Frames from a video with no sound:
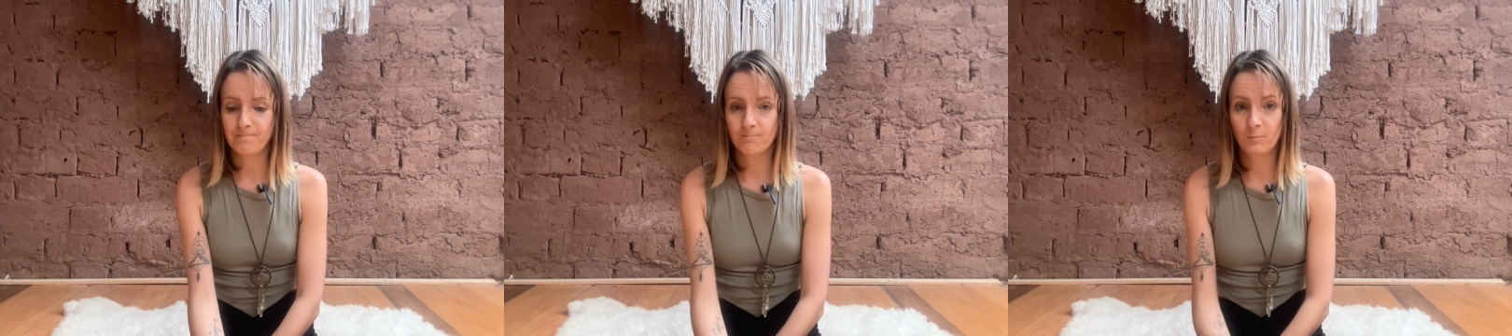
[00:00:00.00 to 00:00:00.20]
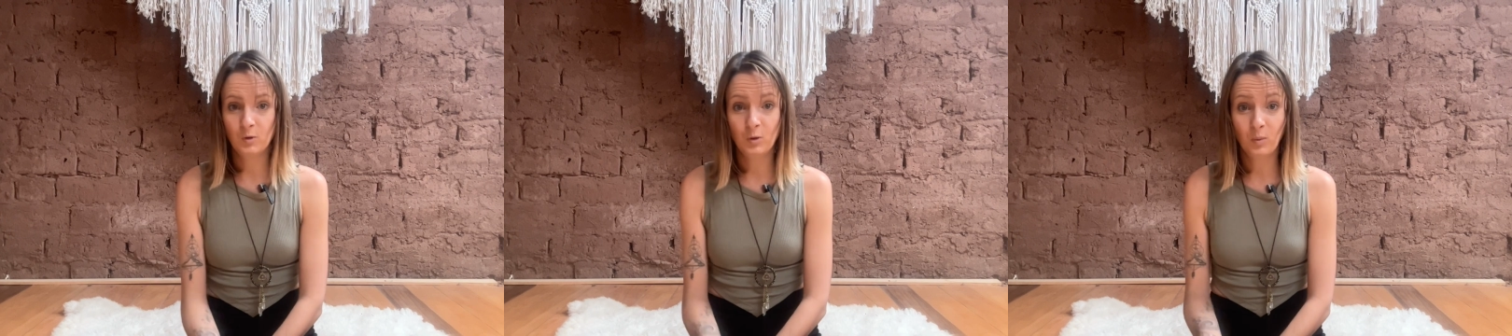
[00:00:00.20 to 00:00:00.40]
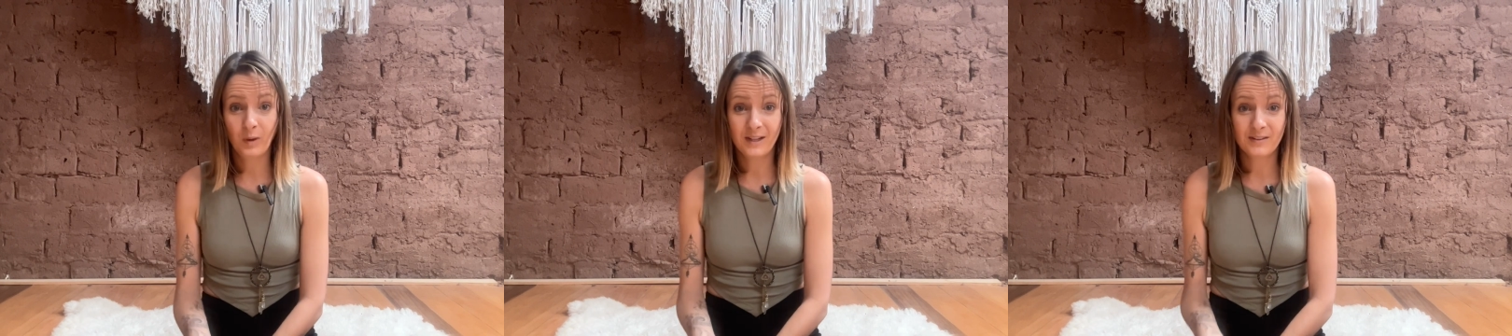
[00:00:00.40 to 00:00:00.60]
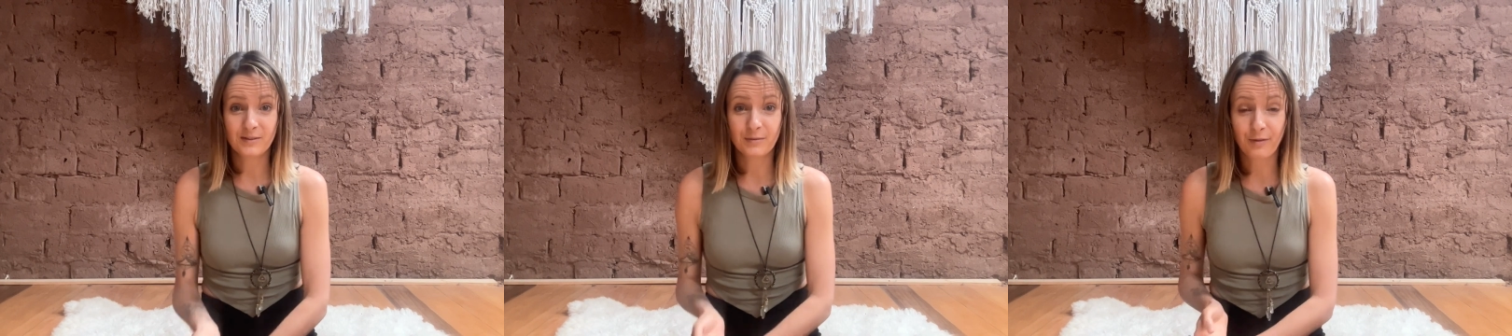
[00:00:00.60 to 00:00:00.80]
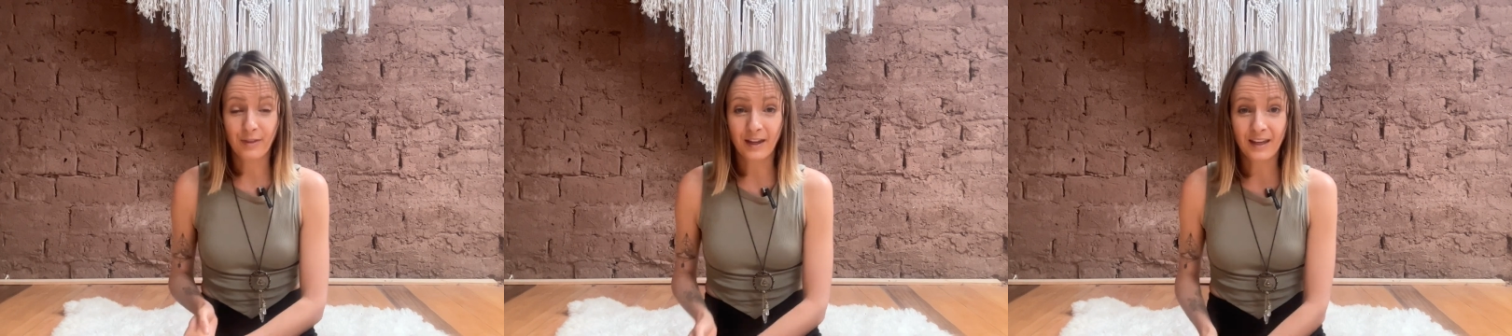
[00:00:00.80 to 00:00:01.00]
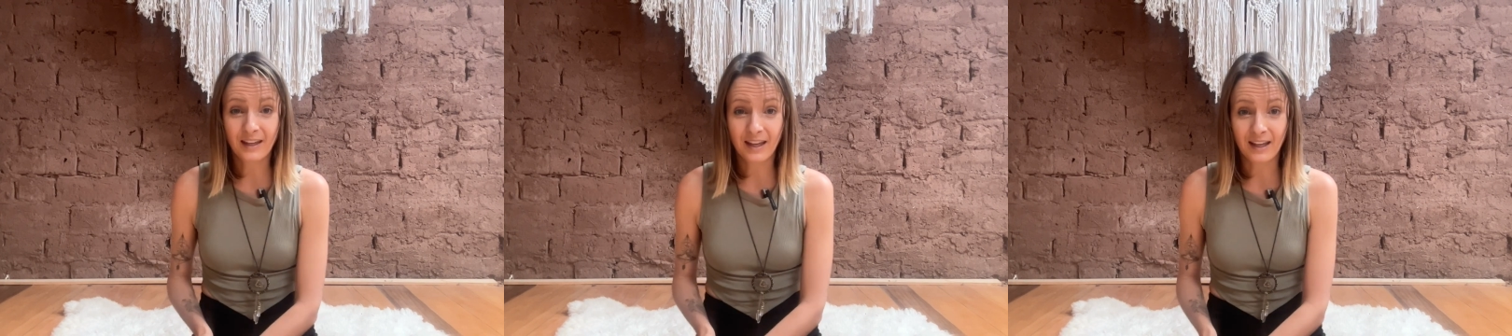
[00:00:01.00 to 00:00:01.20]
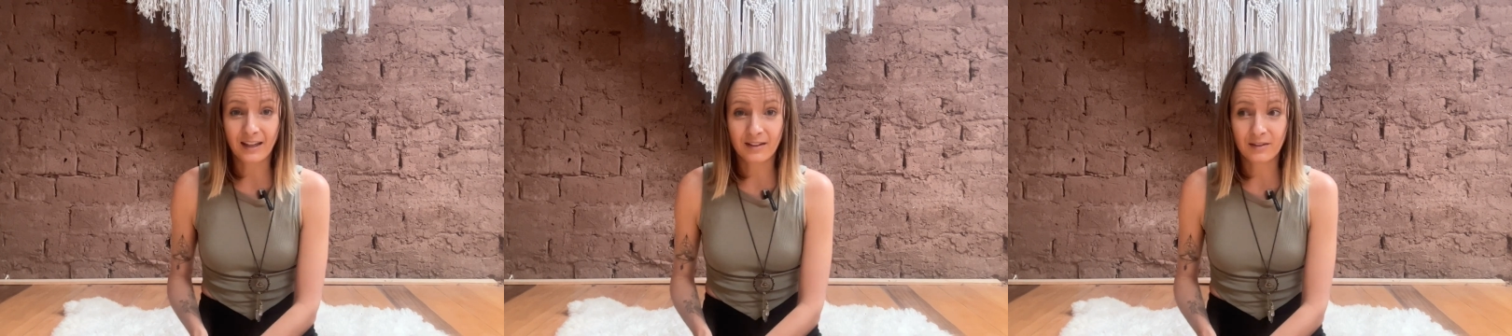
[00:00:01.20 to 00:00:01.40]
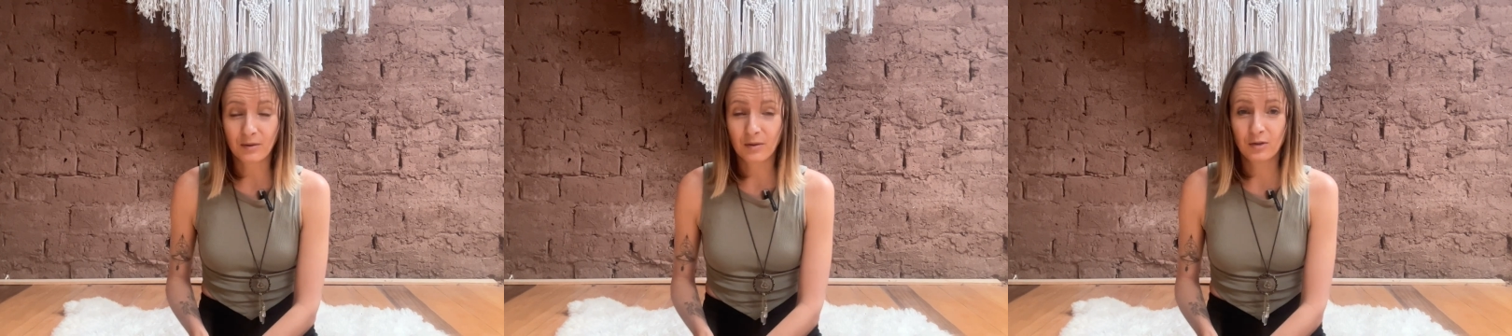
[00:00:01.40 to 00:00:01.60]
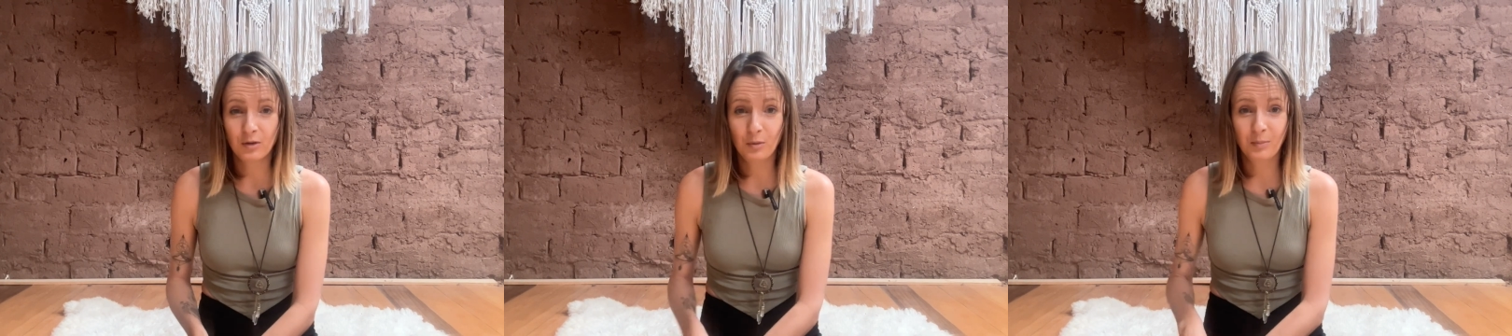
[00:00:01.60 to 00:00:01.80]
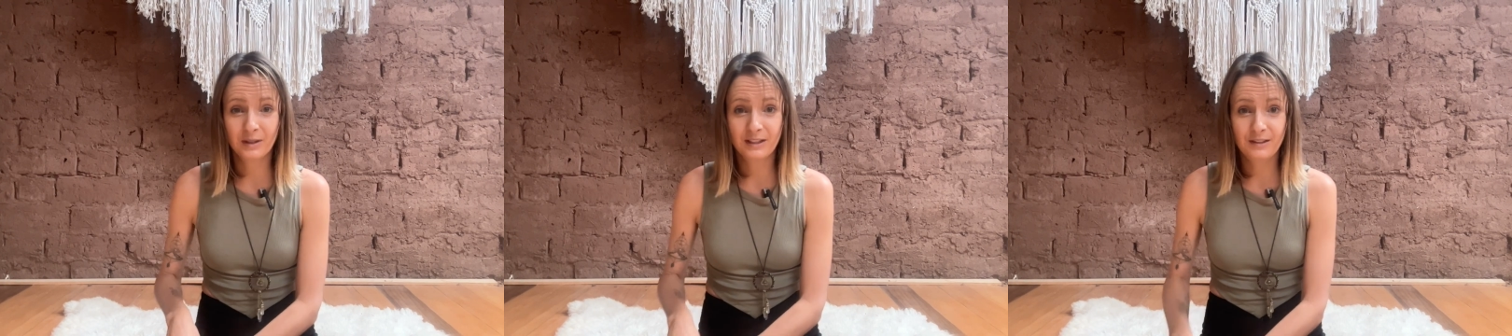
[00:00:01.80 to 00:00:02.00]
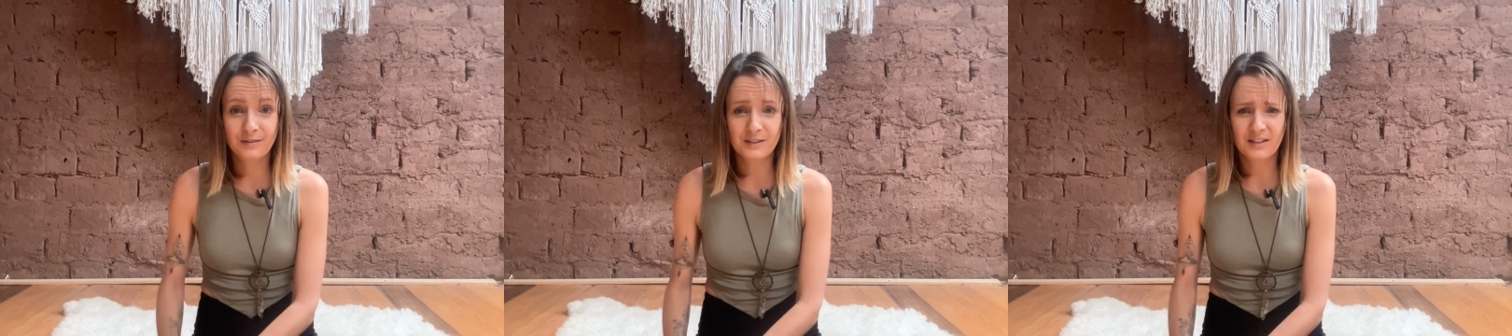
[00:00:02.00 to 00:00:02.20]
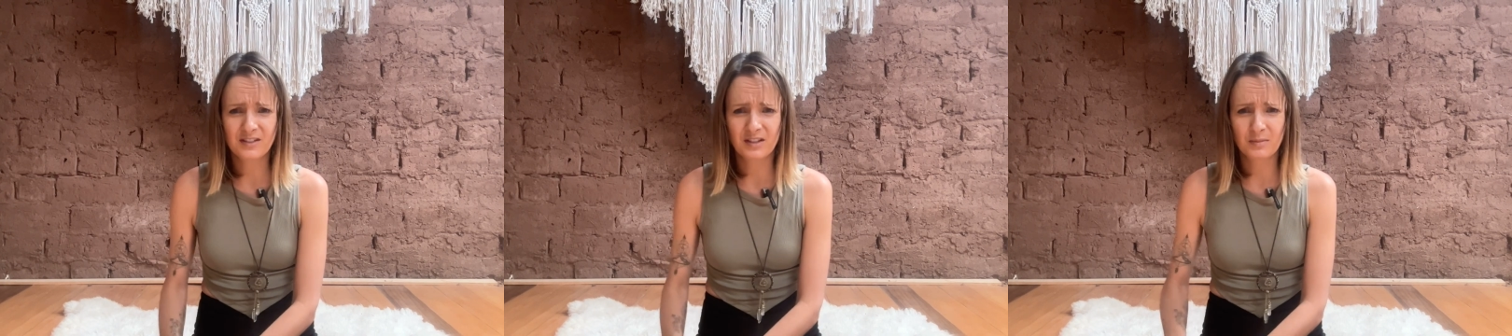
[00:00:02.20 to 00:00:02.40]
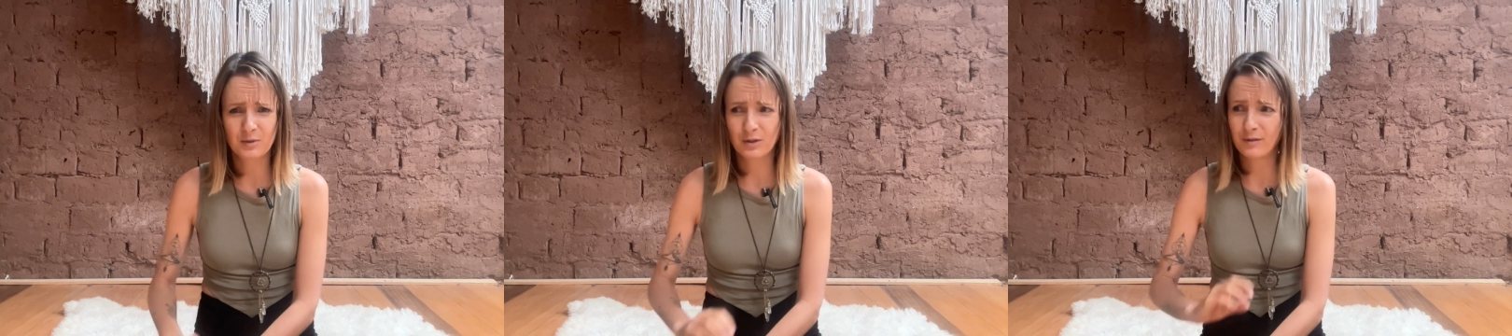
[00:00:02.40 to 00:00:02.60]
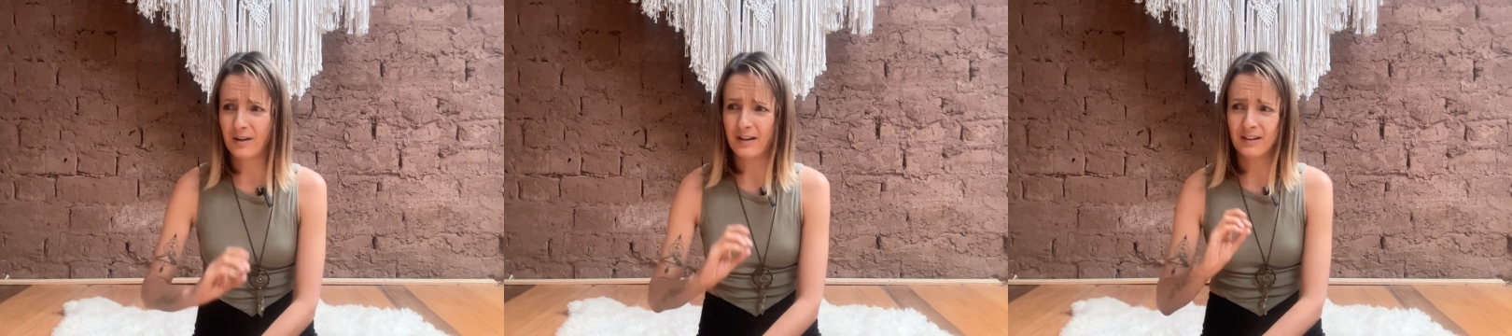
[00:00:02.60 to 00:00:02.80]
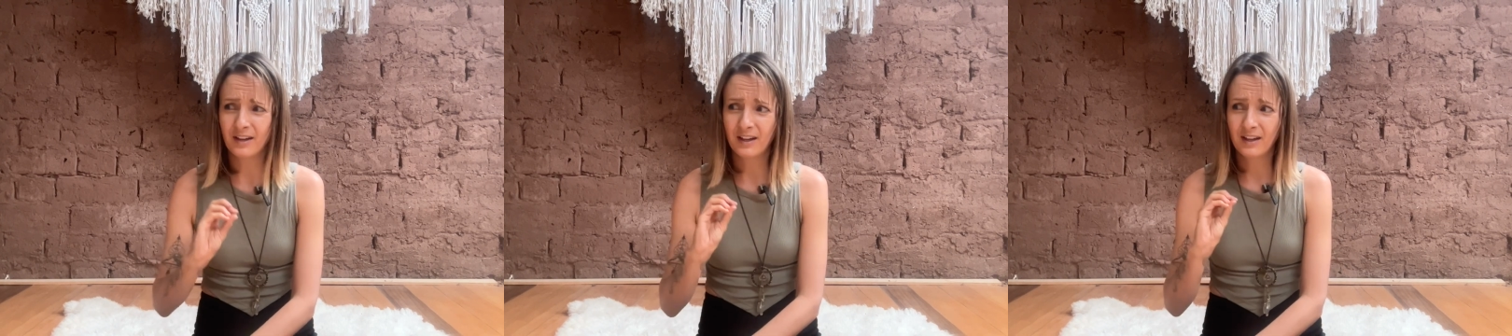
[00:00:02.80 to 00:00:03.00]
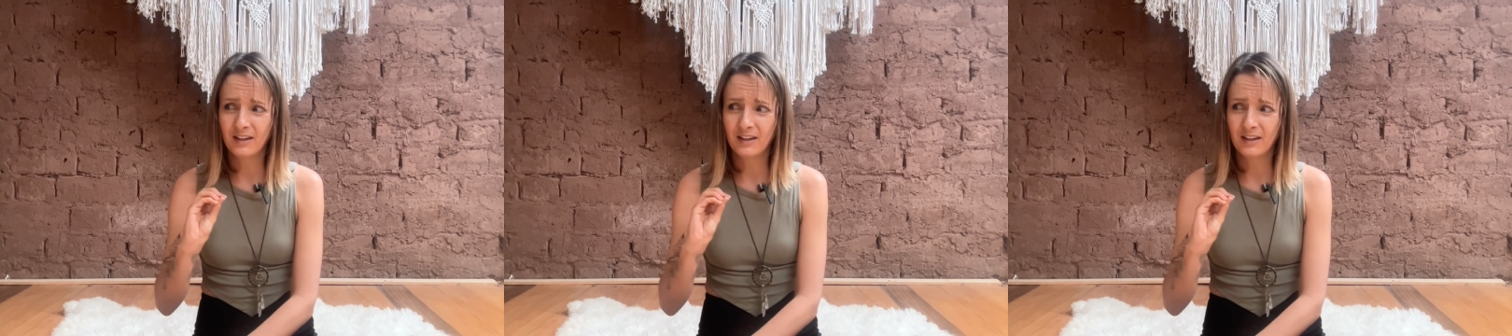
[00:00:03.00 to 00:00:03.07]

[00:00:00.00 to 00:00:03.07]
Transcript: new ways of thinking or new belief systems, or you had